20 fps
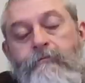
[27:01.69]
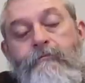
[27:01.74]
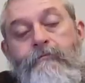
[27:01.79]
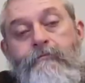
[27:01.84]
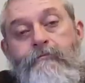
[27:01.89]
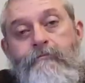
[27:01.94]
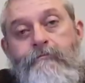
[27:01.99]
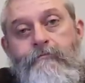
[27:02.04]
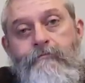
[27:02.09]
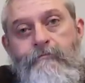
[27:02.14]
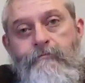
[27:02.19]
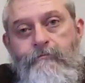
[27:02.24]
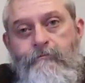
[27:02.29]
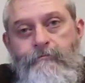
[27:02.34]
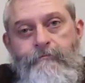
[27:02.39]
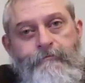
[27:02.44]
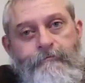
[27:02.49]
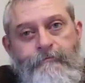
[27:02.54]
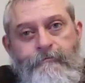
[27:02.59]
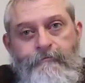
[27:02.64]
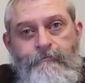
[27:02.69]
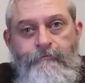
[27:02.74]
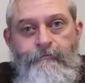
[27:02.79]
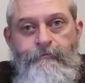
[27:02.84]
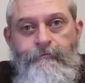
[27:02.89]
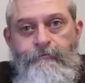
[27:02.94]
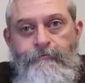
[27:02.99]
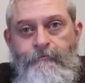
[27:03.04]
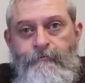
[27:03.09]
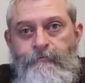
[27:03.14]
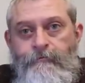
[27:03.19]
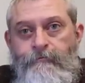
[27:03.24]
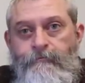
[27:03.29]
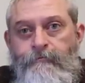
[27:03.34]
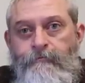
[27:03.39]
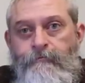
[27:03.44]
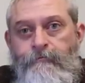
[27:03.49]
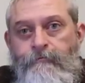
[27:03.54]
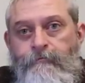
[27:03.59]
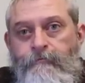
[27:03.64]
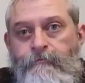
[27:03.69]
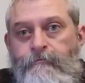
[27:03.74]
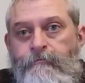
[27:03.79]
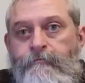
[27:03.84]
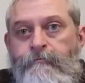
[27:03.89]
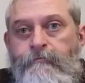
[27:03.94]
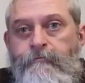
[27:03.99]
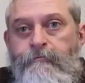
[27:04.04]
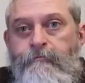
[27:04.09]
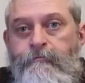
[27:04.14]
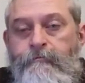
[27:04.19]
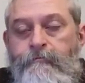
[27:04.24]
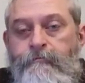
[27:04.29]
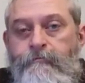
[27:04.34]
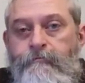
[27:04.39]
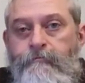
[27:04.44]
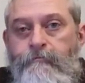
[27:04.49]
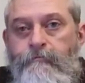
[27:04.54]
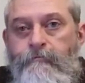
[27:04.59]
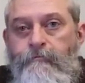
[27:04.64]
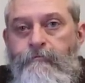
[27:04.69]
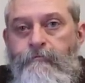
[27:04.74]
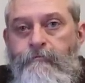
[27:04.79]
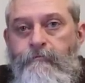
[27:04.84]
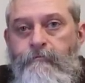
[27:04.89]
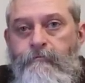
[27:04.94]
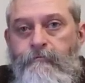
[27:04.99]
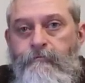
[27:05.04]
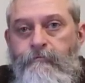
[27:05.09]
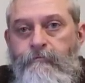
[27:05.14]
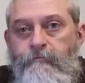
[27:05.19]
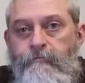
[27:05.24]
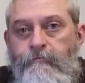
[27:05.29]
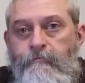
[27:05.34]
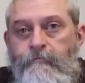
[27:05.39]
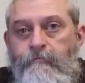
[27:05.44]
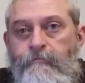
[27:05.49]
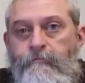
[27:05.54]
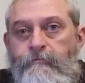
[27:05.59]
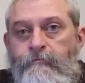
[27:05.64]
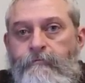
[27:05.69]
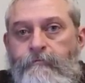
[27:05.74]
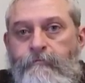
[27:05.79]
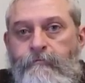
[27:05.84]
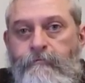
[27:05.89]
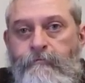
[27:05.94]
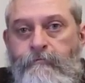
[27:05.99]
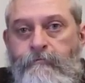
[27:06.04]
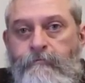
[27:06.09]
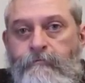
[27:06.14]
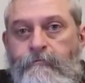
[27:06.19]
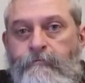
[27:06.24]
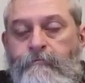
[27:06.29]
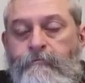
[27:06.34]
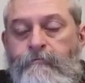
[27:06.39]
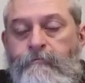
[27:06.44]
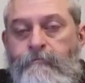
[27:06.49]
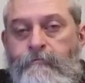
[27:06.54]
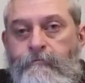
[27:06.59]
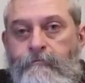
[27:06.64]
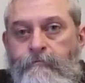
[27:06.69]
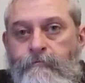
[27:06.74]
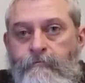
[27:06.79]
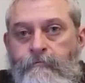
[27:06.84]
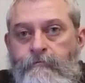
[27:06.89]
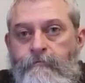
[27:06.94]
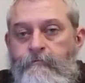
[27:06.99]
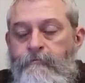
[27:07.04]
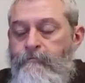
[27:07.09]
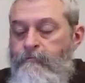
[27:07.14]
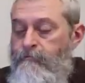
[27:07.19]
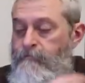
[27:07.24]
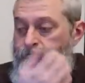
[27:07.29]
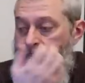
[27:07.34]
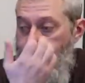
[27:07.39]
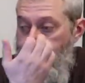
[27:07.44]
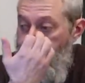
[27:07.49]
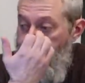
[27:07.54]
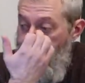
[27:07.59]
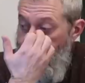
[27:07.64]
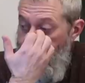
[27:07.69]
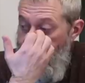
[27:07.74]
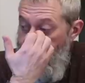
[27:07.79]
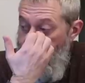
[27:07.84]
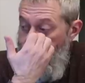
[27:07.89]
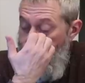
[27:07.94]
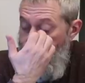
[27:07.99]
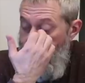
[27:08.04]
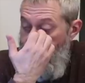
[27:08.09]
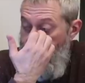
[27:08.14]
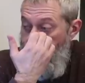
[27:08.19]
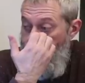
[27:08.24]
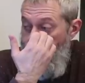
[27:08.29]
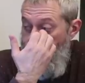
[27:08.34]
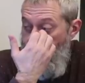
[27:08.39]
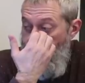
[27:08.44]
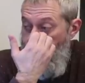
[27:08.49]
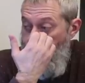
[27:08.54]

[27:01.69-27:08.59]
No words are spoken by the person on screen.